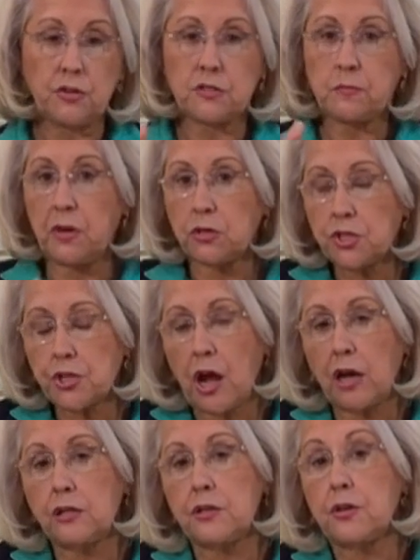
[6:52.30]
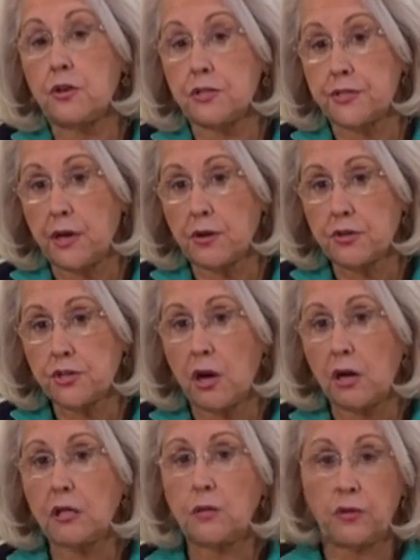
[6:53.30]
milk chocolate or dark
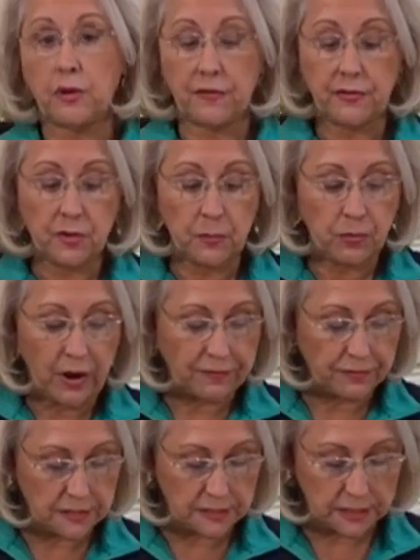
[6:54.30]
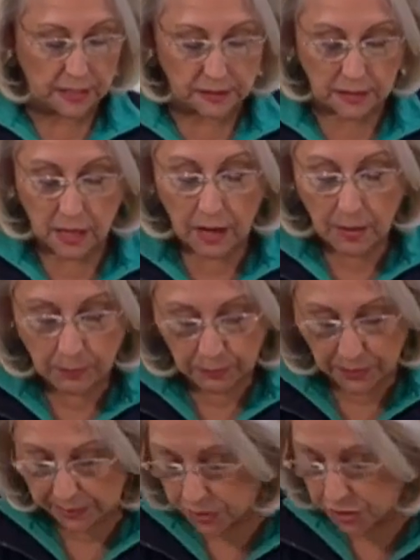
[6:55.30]
chocolate, whatever your preference is.
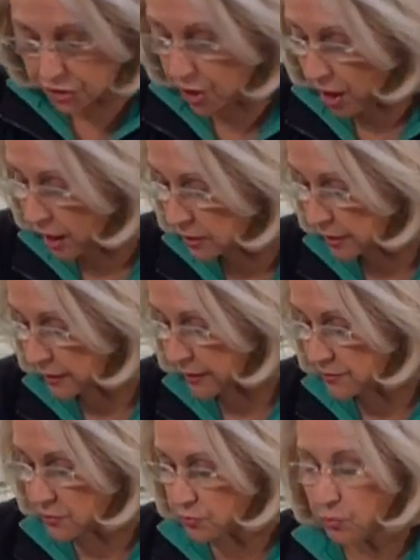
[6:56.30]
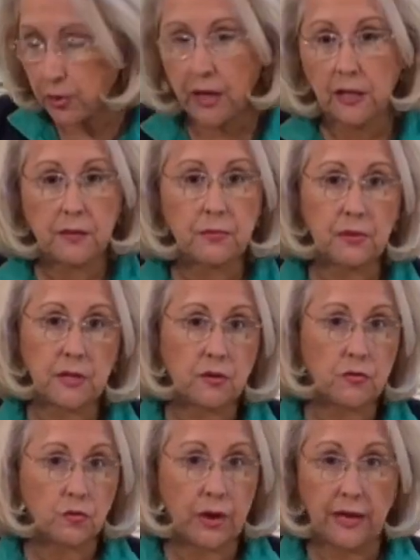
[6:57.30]
But chocolate is really, really
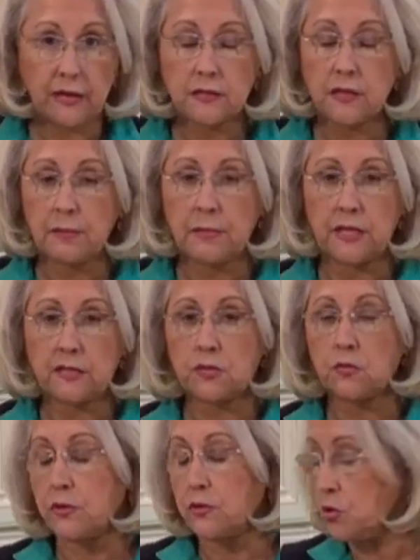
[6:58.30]
great. I mean, it